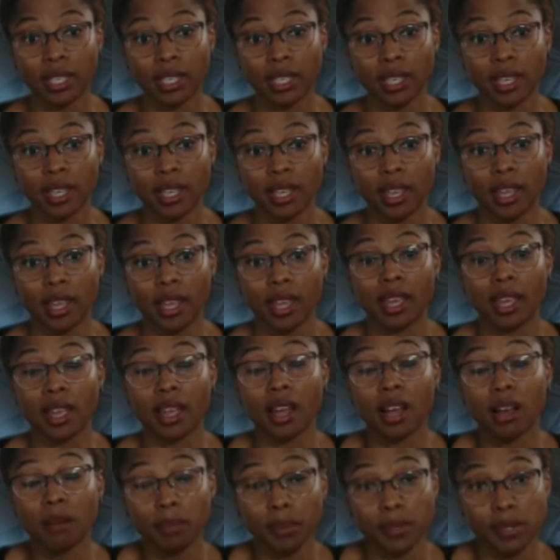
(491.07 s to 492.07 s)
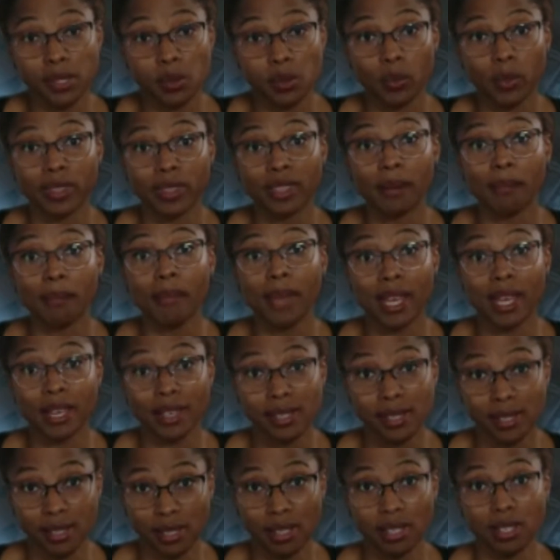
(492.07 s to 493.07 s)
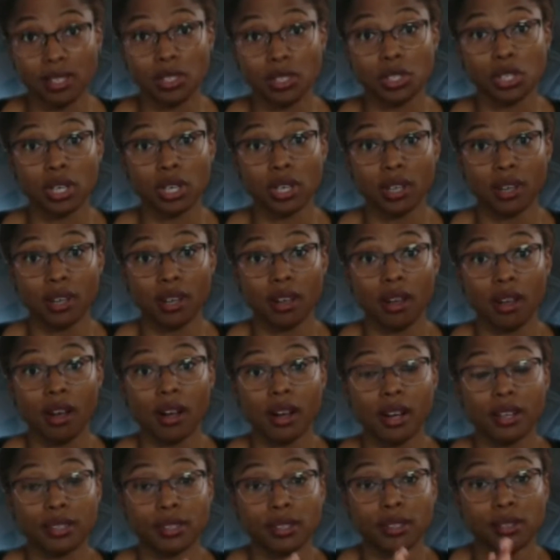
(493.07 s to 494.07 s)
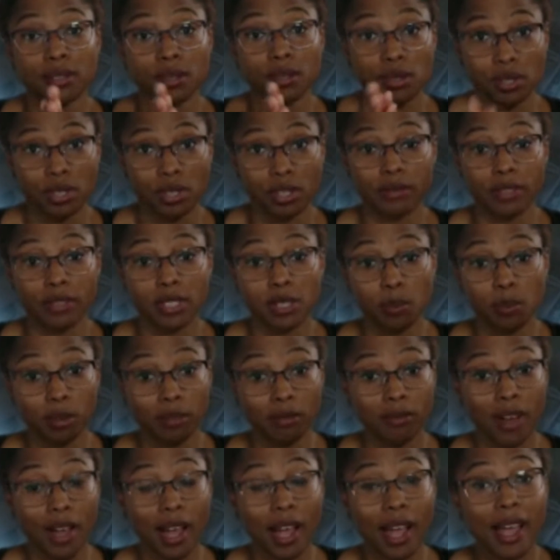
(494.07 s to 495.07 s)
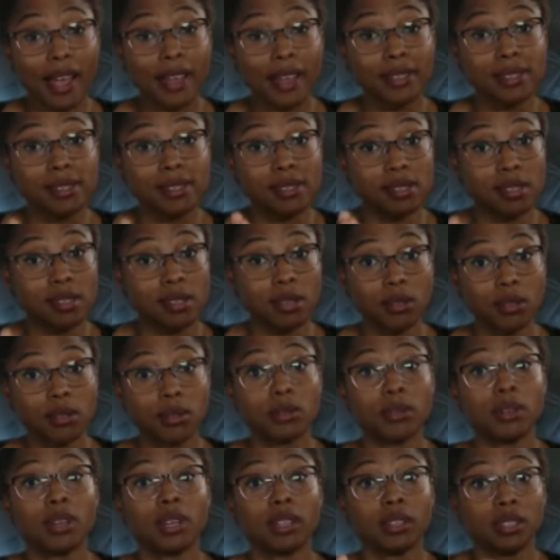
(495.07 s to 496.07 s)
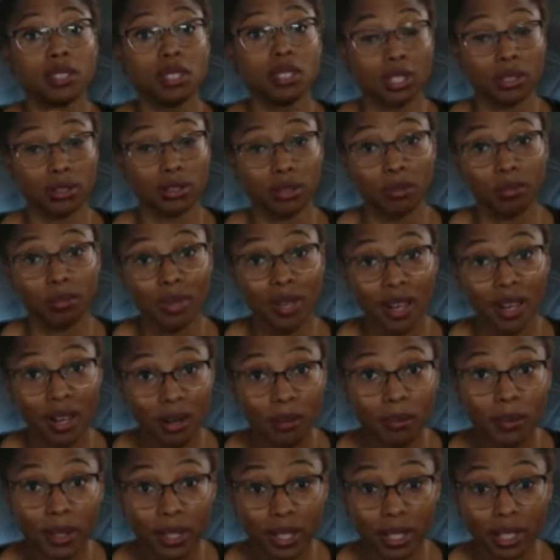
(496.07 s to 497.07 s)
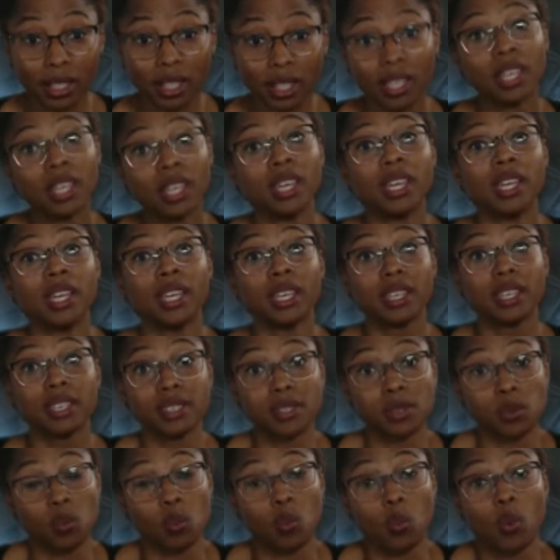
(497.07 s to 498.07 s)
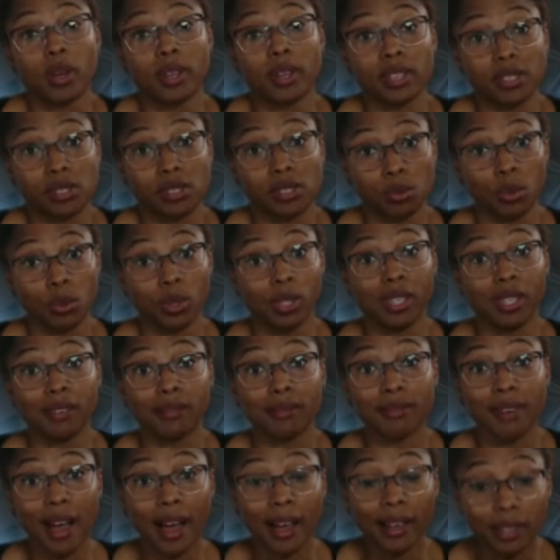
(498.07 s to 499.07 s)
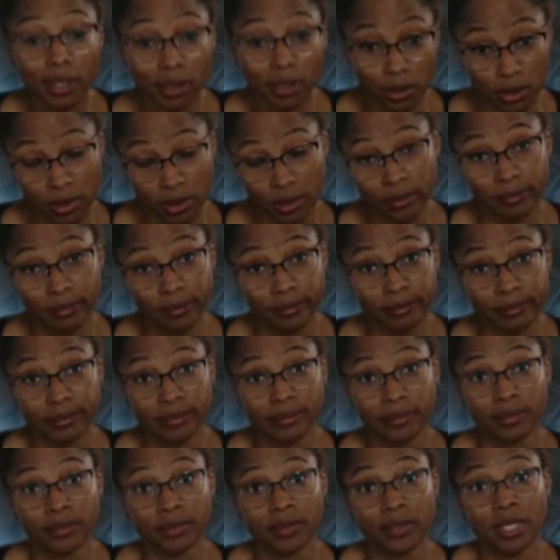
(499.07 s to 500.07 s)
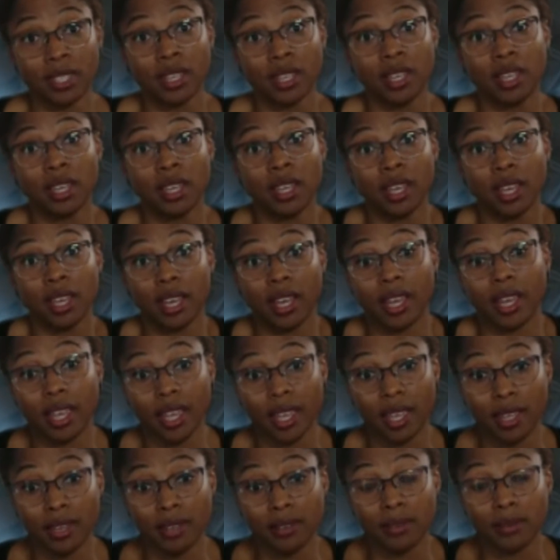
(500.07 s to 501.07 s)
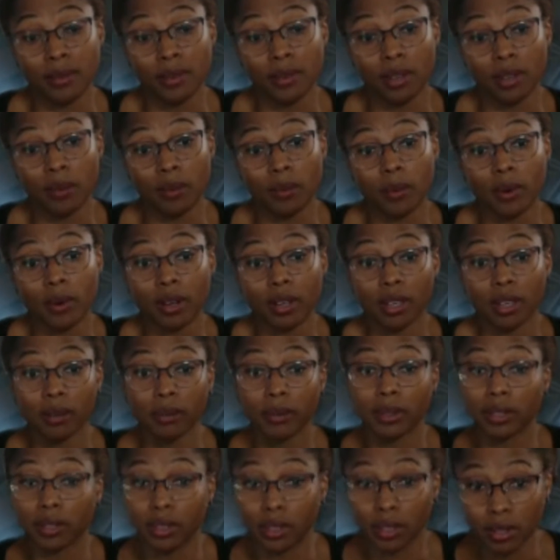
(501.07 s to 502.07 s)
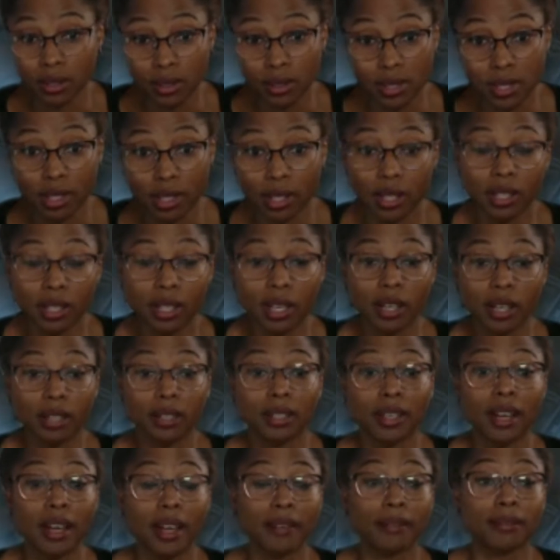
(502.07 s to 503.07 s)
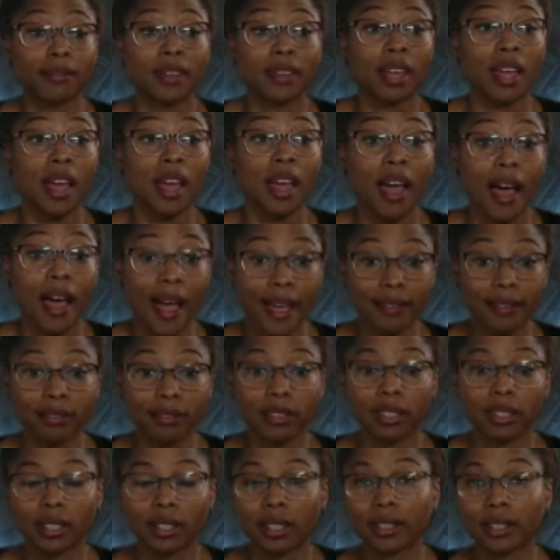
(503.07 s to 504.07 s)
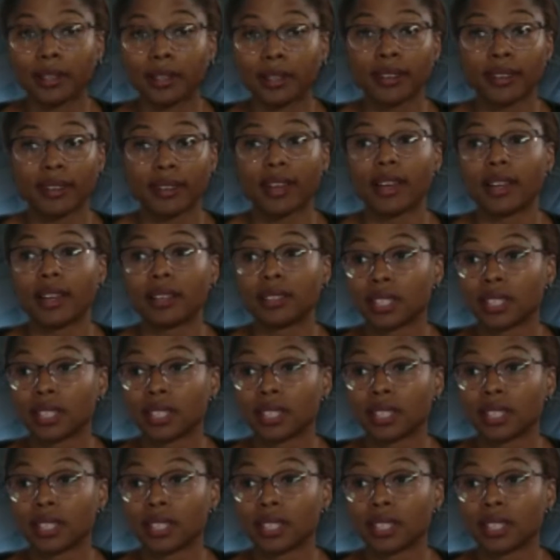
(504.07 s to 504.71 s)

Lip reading: encompassed with the message our service provides to the general public is what it's really valued. And in working with you, Tanya, I've learned that